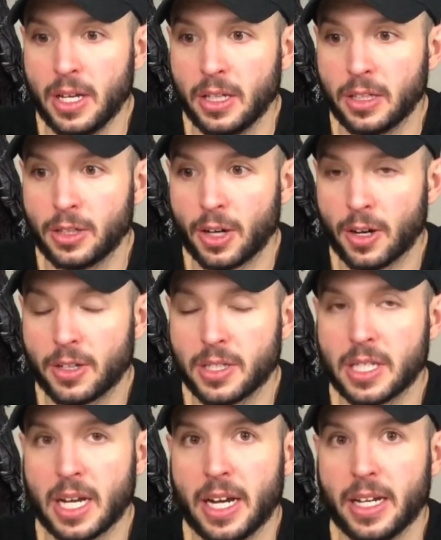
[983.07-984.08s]

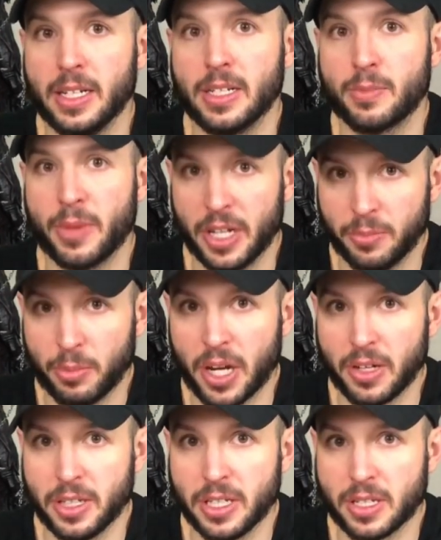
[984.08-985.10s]
Darkseid is made of
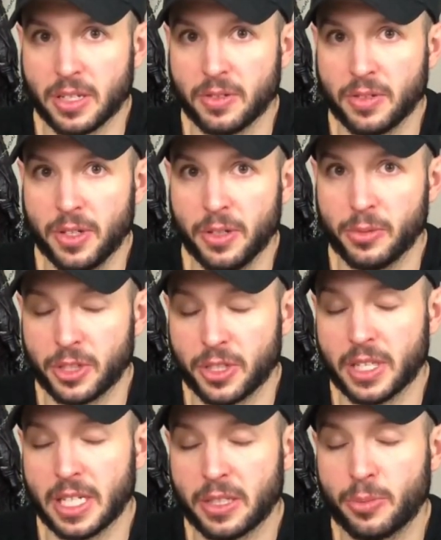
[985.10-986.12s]
polystone too, which
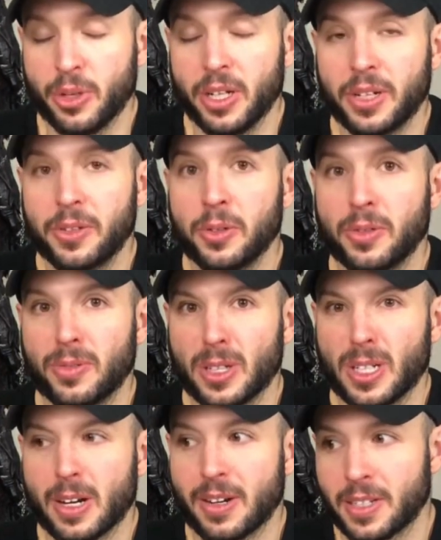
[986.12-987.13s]
that's pretty cool for
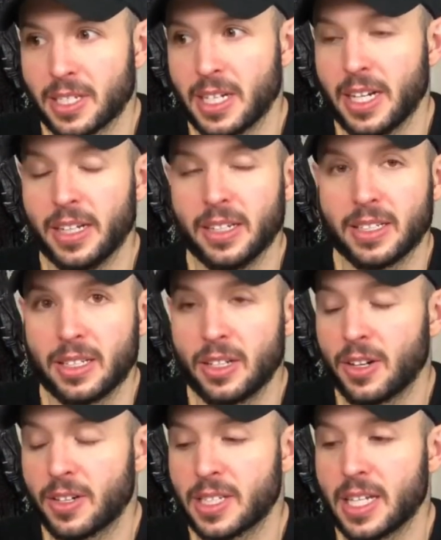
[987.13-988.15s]

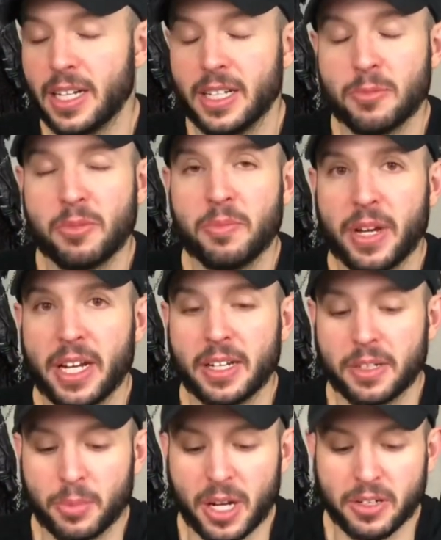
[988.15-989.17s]
Darkseid to be made out
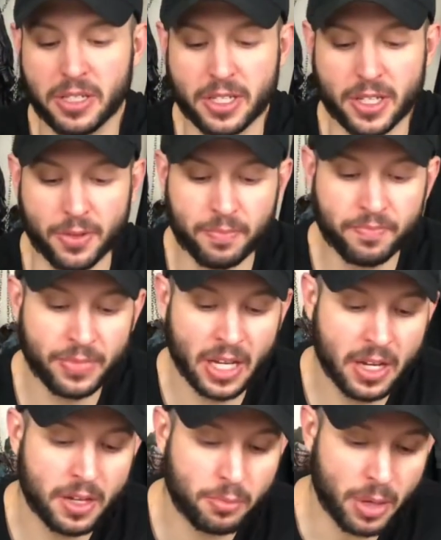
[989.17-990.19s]
of polystone.
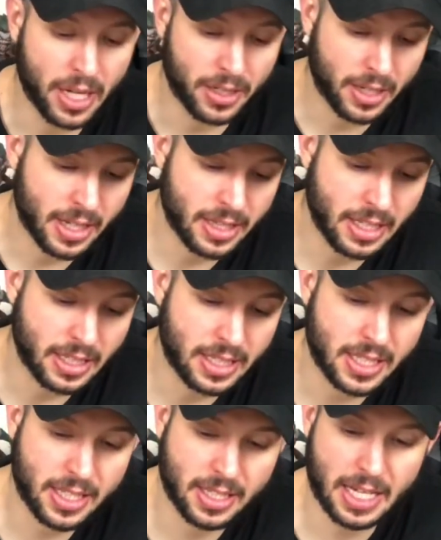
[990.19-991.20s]
But I think
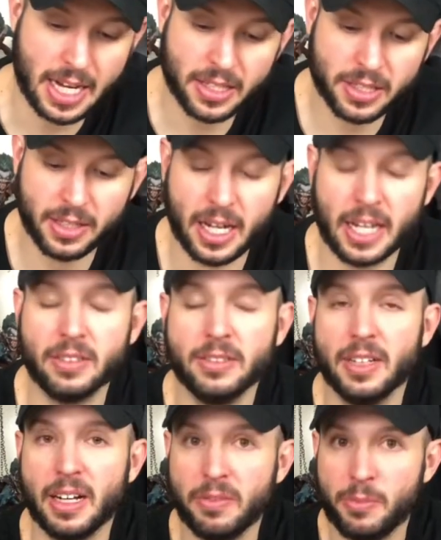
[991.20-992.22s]
this is excellent. I
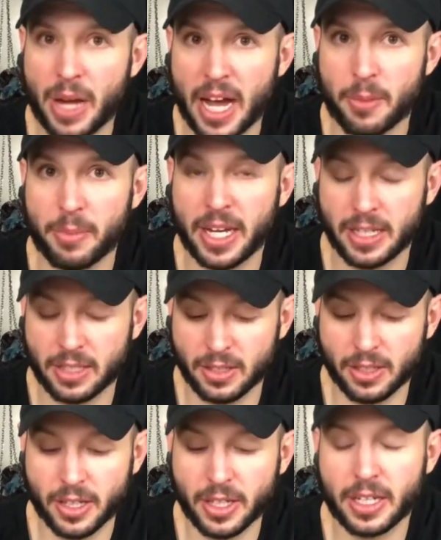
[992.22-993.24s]
love Batman's
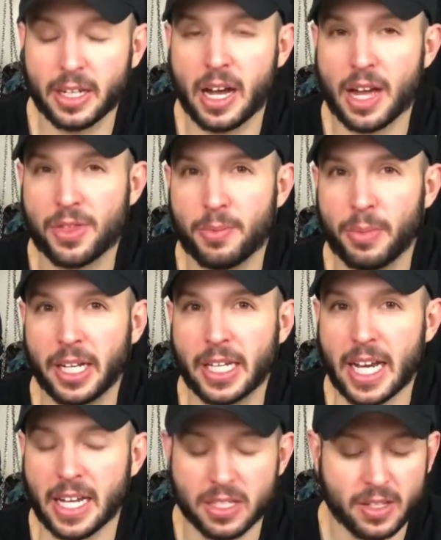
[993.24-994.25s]
look in Gotham by
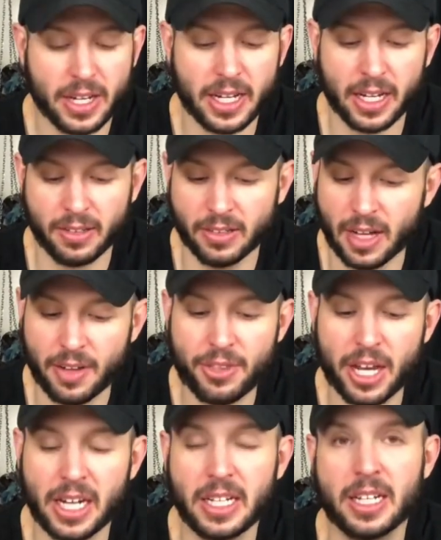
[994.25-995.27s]
Gaslight. I love the
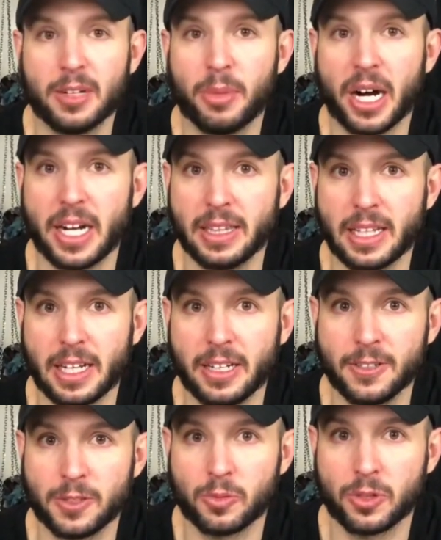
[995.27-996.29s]
idea behind that
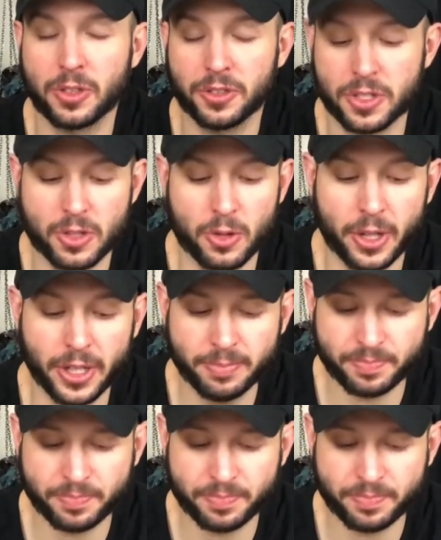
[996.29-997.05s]
Elseworld story.